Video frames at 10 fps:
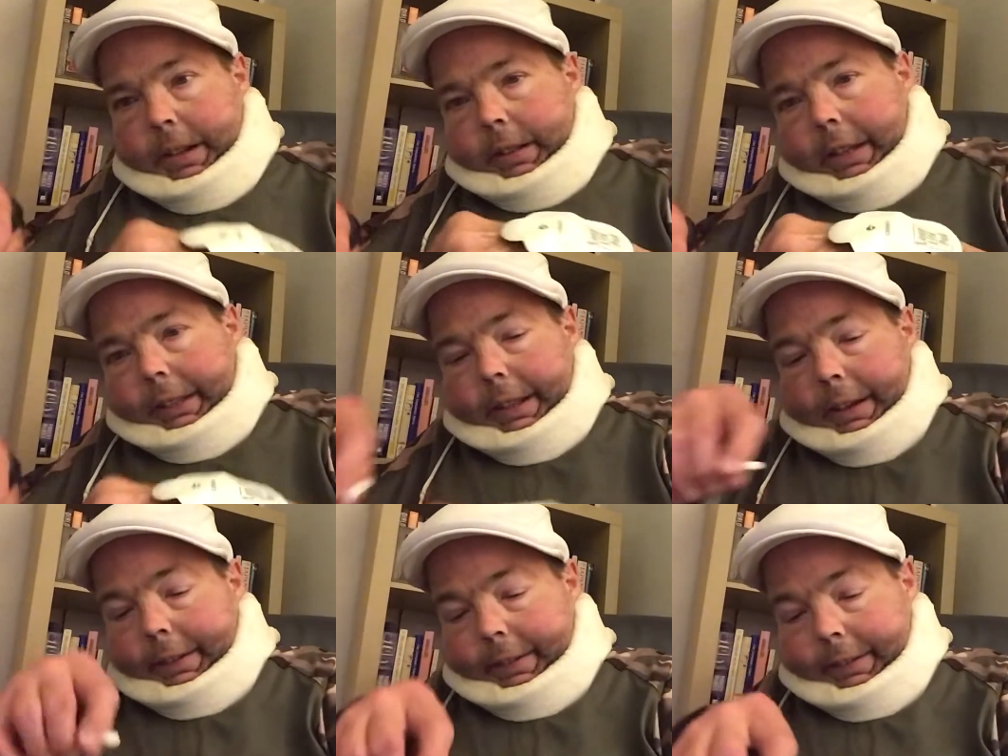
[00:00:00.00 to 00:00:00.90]
like
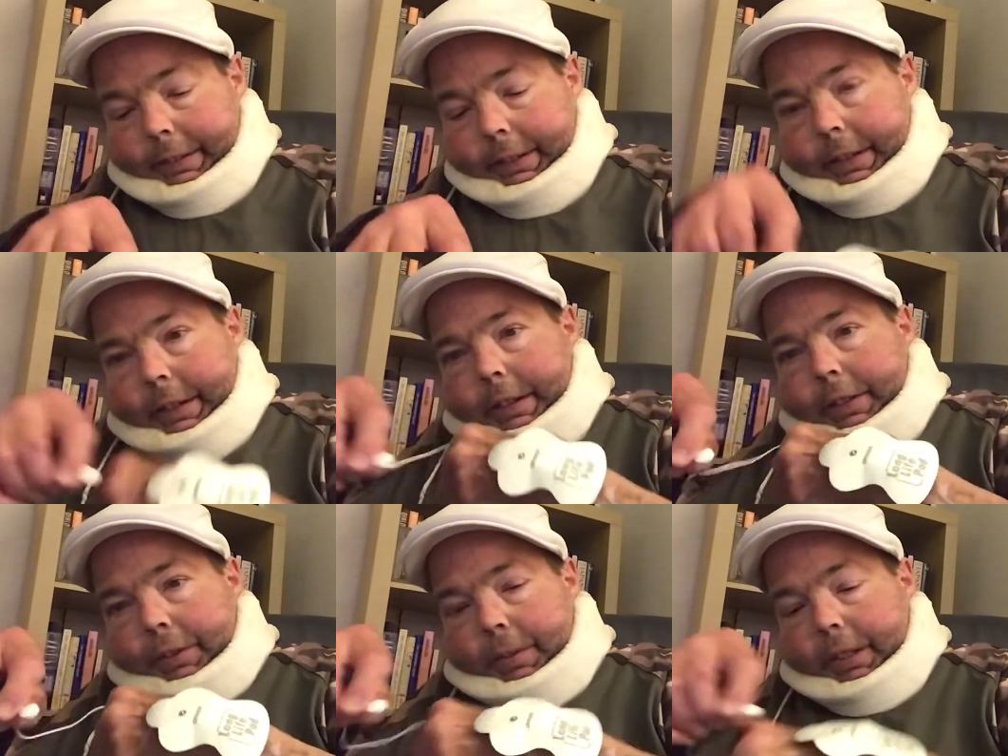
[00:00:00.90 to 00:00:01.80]
this
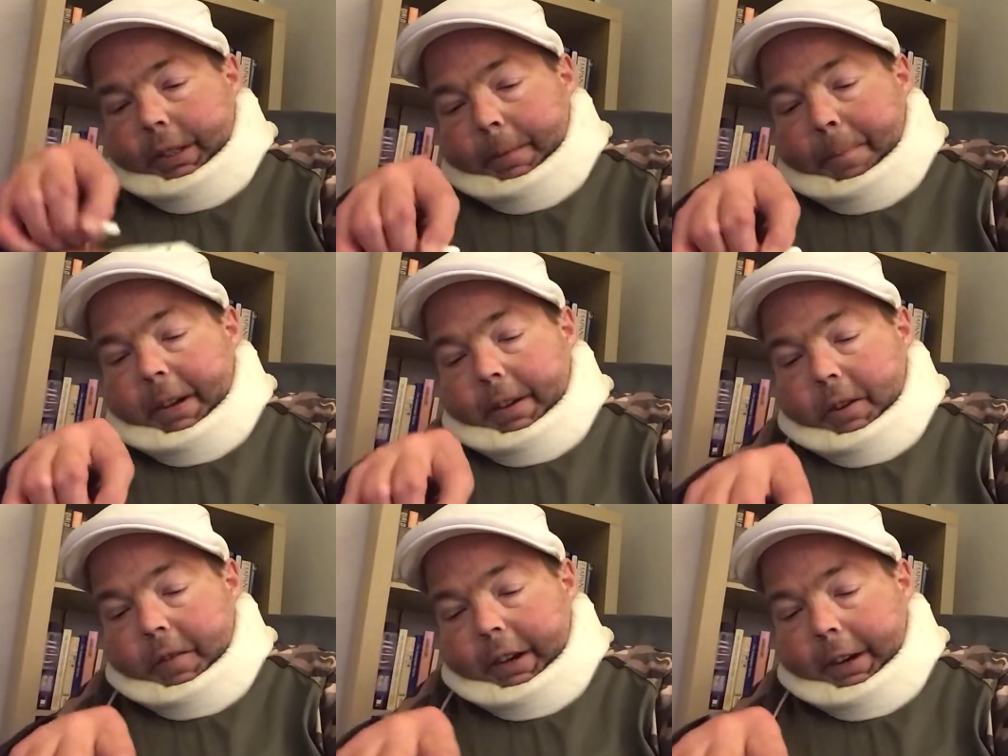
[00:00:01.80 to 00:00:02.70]
to the button
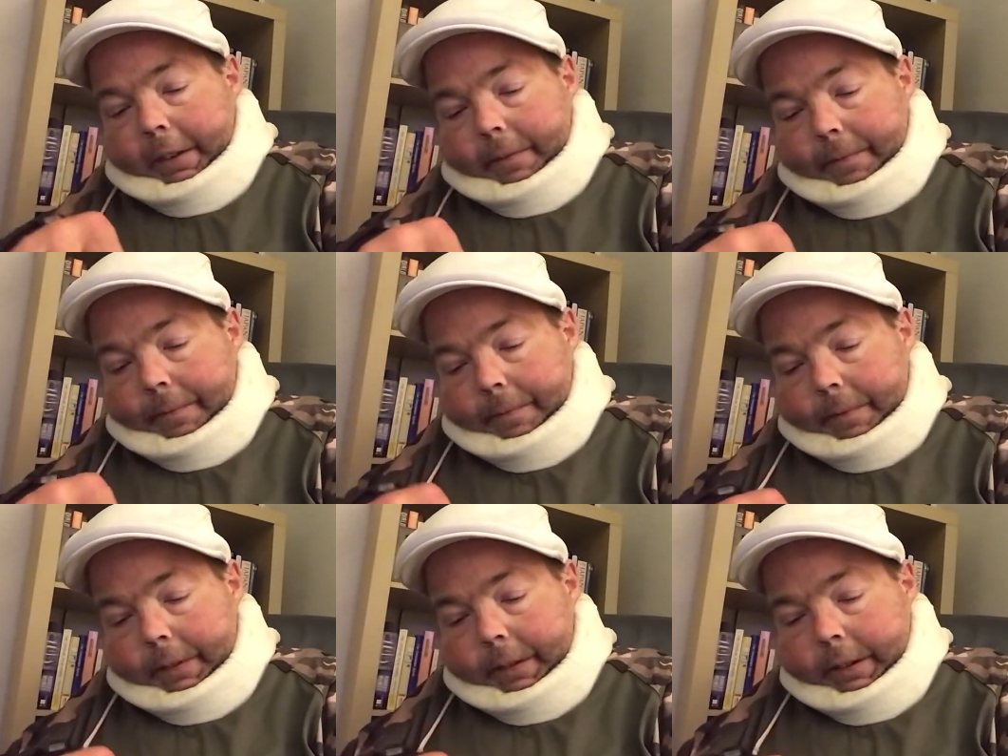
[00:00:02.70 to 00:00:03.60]
over here,
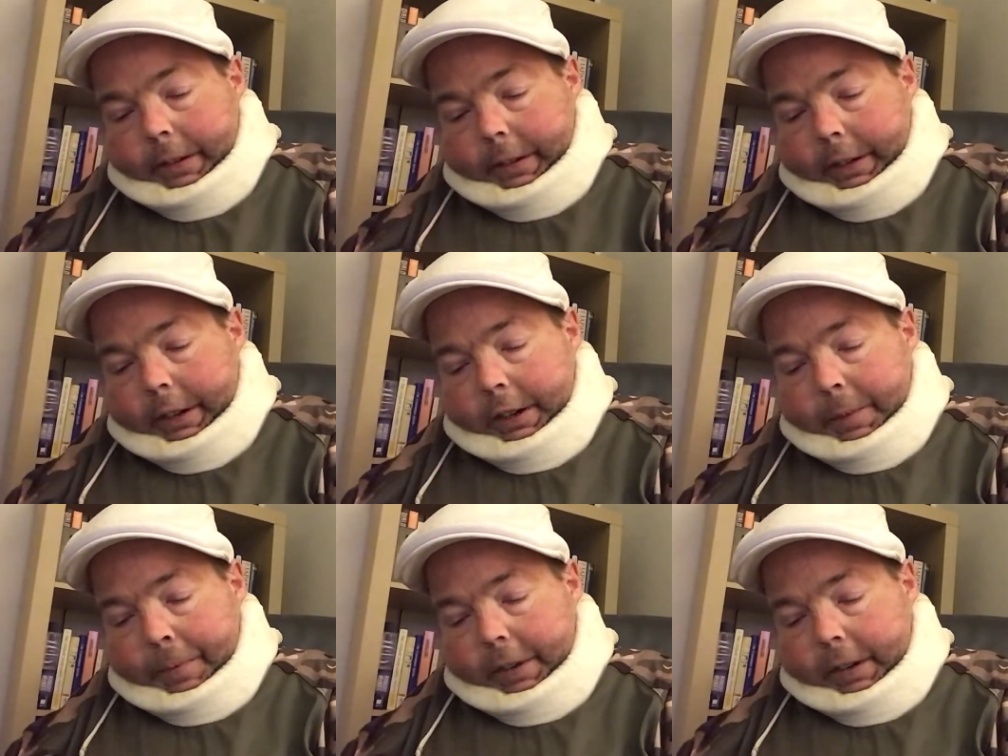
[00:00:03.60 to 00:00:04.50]
and you
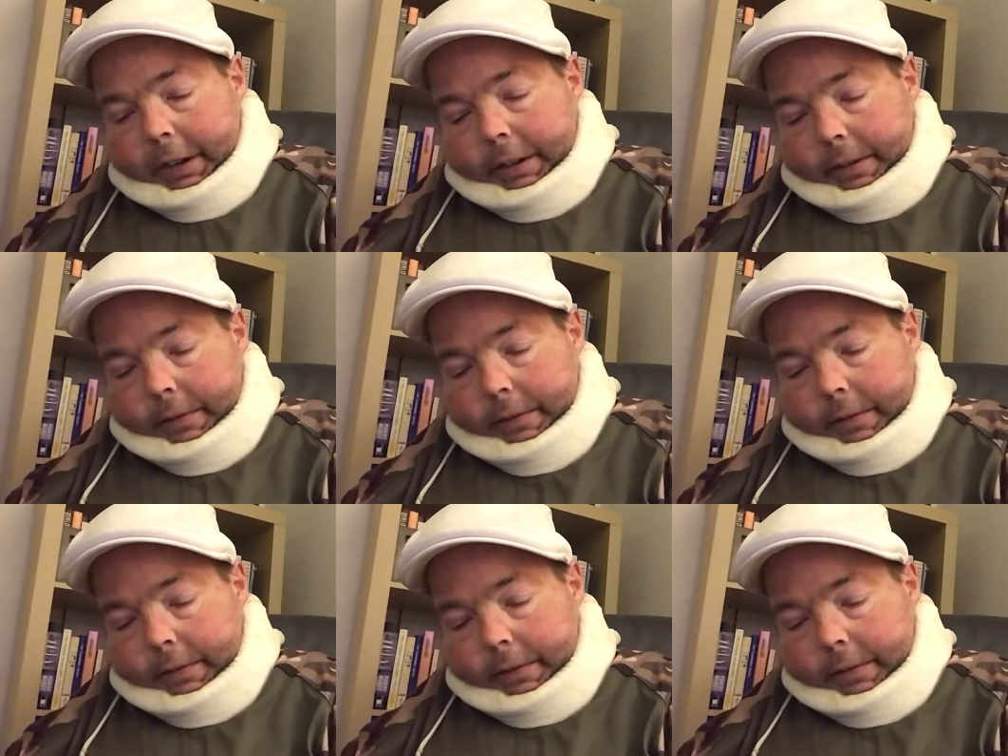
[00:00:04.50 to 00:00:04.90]
put it on.